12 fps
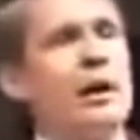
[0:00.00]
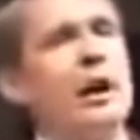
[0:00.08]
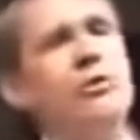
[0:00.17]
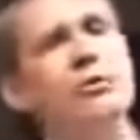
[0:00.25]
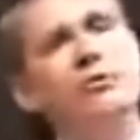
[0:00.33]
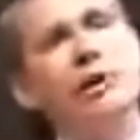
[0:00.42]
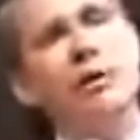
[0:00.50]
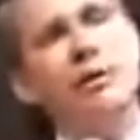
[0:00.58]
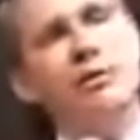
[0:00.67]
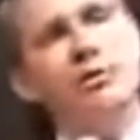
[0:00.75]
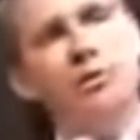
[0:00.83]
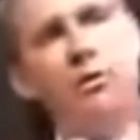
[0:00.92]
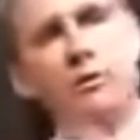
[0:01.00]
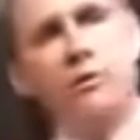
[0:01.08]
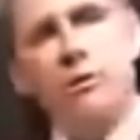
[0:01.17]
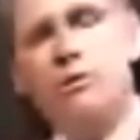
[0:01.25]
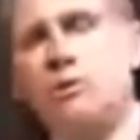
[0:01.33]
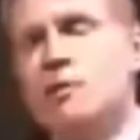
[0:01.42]
The God who created this
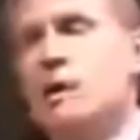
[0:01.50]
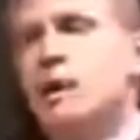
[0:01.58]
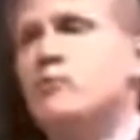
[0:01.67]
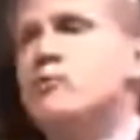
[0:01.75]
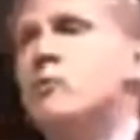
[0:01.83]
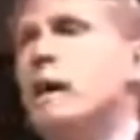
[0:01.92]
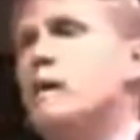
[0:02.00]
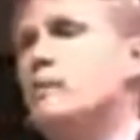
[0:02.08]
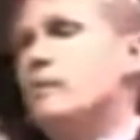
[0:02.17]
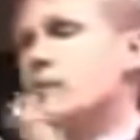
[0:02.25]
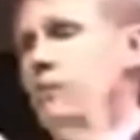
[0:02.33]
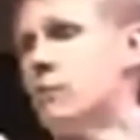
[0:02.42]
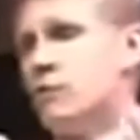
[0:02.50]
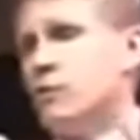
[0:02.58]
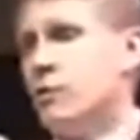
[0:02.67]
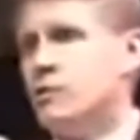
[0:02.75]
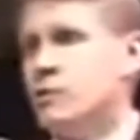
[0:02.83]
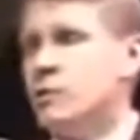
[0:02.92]
universe is outside of the
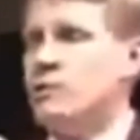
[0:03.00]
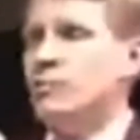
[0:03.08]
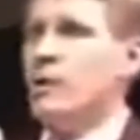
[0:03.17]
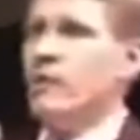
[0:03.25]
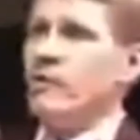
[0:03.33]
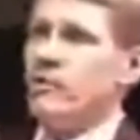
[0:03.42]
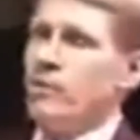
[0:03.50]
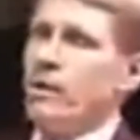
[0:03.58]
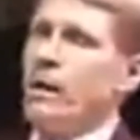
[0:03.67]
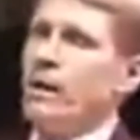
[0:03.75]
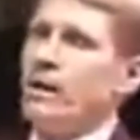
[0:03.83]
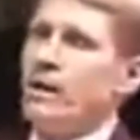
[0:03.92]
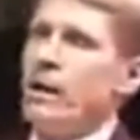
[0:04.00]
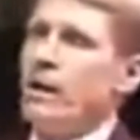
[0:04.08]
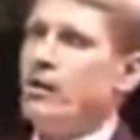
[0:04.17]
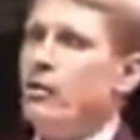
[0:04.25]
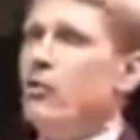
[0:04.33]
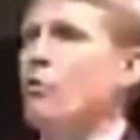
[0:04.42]
universe. He's above it, beyond it, in
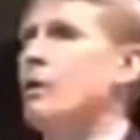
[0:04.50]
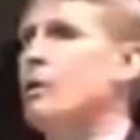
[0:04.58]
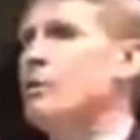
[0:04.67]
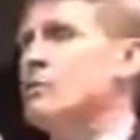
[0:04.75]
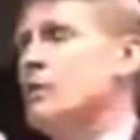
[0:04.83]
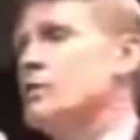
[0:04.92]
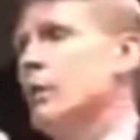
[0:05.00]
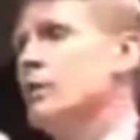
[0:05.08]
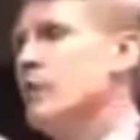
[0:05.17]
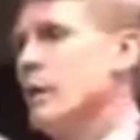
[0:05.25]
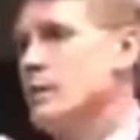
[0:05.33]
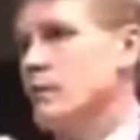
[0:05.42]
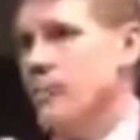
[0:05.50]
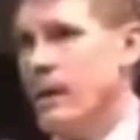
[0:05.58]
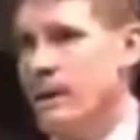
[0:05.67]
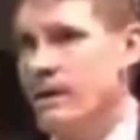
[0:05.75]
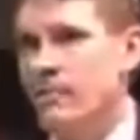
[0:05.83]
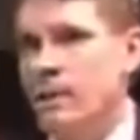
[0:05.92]
it, through it. He's unaffected
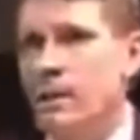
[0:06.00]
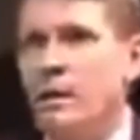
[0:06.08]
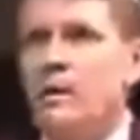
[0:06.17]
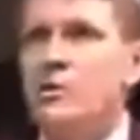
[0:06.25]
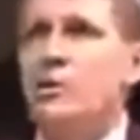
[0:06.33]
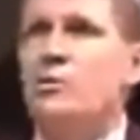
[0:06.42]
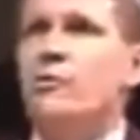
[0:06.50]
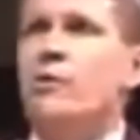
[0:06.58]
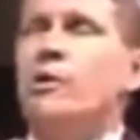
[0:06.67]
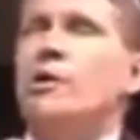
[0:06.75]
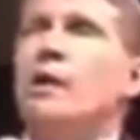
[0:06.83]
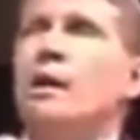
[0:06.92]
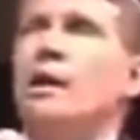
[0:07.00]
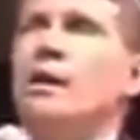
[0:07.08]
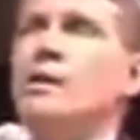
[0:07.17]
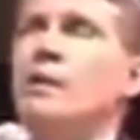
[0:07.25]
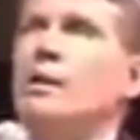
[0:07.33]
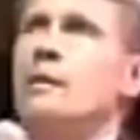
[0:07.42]
by it. So for,
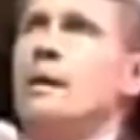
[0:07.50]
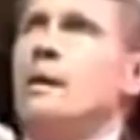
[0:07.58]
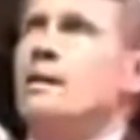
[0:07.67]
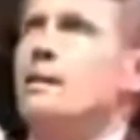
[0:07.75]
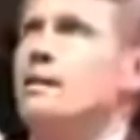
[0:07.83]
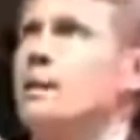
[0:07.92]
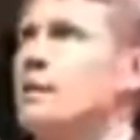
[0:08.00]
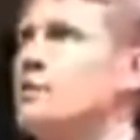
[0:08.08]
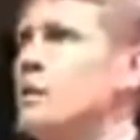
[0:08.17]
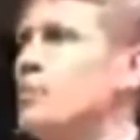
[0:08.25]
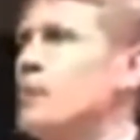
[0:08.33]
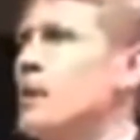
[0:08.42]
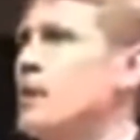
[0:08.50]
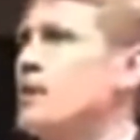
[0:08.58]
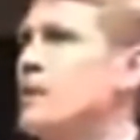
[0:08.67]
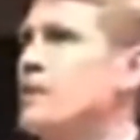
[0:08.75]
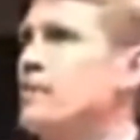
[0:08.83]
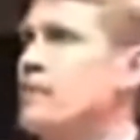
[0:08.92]
and the concept that
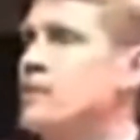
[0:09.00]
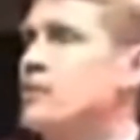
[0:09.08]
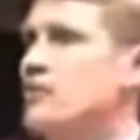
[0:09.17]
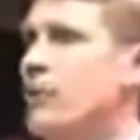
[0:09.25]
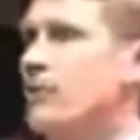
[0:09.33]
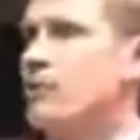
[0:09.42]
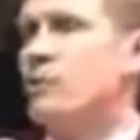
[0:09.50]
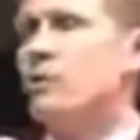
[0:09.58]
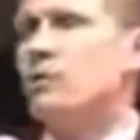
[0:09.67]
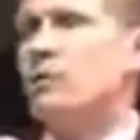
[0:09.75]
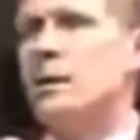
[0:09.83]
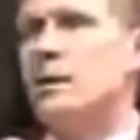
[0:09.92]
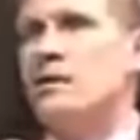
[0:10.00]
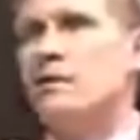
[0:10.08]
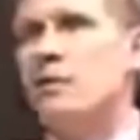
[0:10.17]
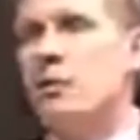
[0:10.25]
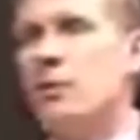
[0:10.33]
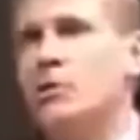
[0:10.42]
a spiritual
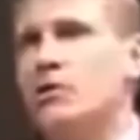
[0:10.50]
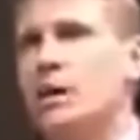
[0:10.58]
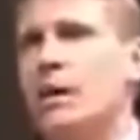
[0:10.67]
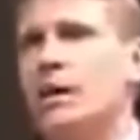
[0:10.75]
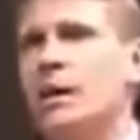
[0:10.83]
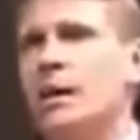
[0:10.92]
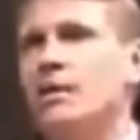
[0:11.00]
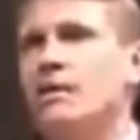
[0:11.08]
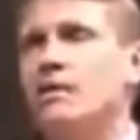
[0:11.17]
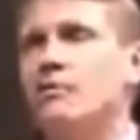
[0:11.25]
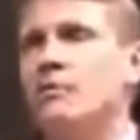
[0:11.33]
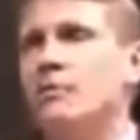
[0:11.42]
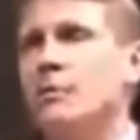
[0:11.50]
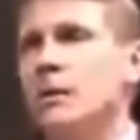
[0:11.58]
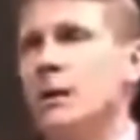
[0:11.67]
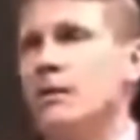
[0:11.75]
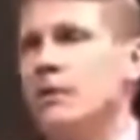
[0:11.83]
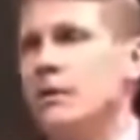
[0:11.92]
force cannot
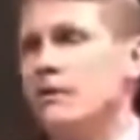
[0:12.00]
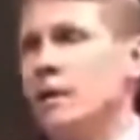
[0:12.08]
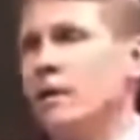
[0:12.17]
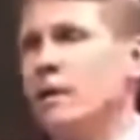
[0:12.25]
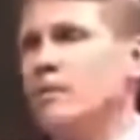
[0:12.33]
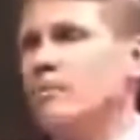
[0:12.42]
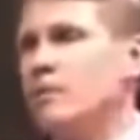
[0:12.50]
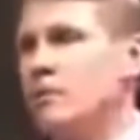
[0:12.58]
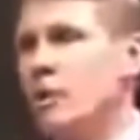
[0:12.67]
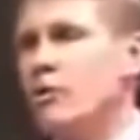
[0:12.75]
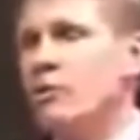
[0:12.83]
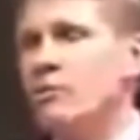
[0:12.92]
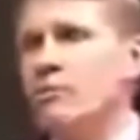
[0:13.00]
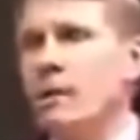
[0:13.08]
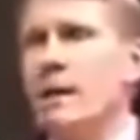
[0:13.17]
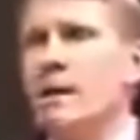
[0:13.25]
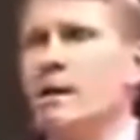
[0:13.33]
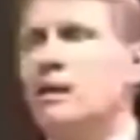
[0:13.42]
have any effect on a material
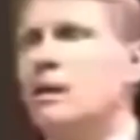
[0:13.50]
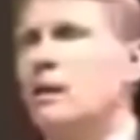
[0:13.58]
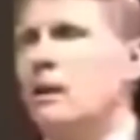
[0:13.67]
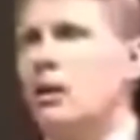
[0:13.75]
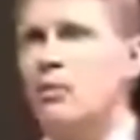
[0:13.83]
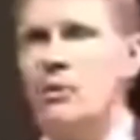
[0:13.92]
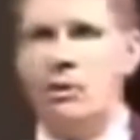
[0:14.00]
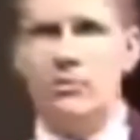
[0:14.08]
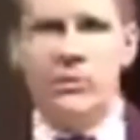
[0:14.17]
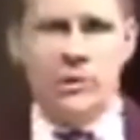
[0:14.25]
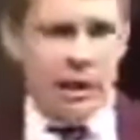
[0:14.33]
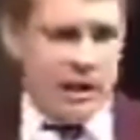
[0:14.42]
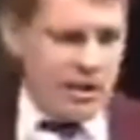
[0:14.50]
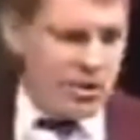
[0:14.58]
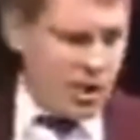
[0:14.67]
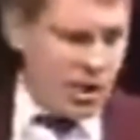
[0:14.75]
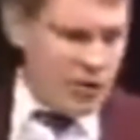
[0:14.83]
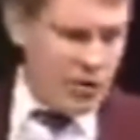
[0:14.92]
body, well then I
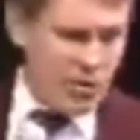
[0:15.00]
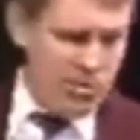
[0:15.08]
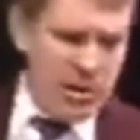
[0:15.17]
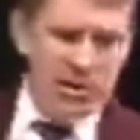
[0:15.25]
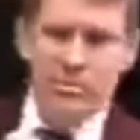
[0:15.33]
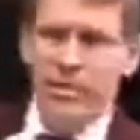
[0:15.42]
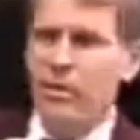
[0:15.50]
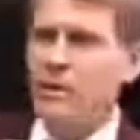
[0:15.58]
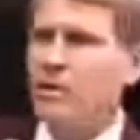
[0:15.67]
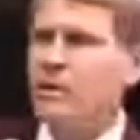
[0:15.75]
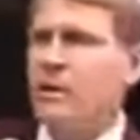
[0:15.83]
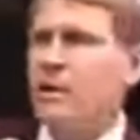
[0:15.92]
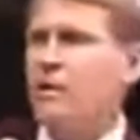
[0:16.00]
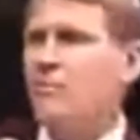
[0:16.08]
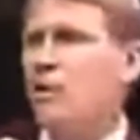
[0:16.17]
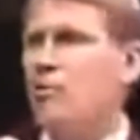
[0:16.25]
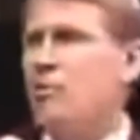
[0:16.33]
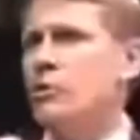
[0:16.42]
guess you'd have to explain to me things like
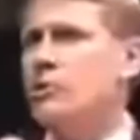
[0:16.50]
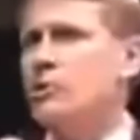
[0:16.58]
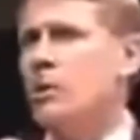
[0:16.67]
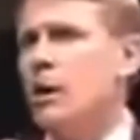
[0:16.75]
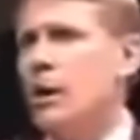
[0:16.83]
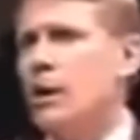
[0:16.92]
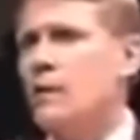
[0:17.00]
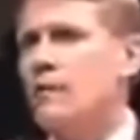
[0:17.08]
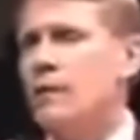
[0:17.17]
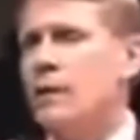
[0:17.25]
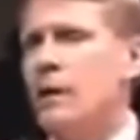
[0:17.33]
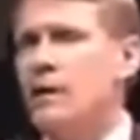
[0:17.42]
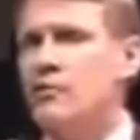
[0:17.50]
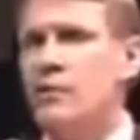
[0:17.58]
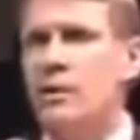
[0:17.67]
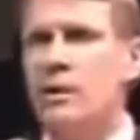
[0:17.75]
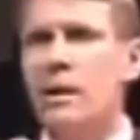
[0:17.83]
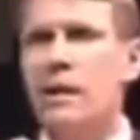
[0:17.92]
emotions and love and
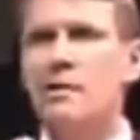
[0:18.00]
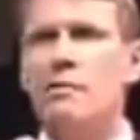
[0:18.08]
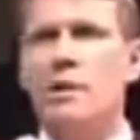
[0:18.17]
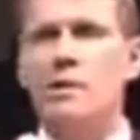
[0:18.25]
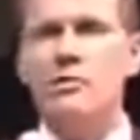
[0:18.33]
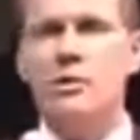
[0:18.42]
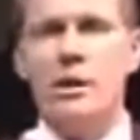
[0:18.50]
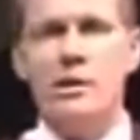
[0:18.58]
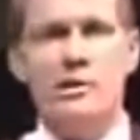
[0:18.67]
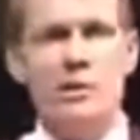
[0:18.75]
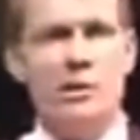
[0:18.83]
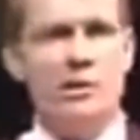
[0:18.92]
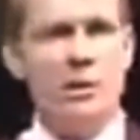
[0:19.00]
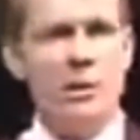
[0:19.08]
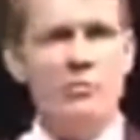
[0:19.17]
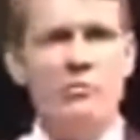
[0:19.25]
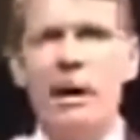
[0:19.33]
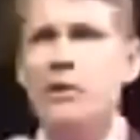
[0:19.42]
hatred and envy and jealousy
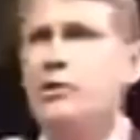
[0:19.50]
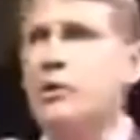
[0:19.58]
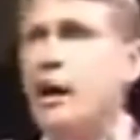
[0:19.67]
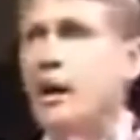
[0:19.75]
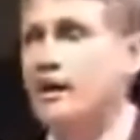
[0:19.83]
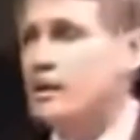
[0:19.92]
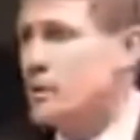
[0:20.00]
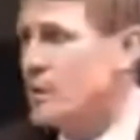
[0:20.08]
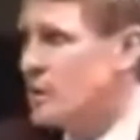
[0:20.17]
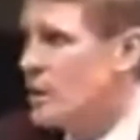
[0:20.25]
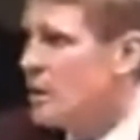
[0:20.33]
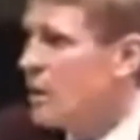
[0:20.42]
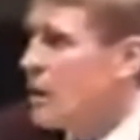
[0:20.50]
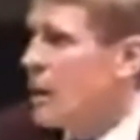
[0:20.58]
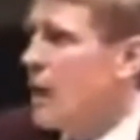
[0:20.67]
and rationality.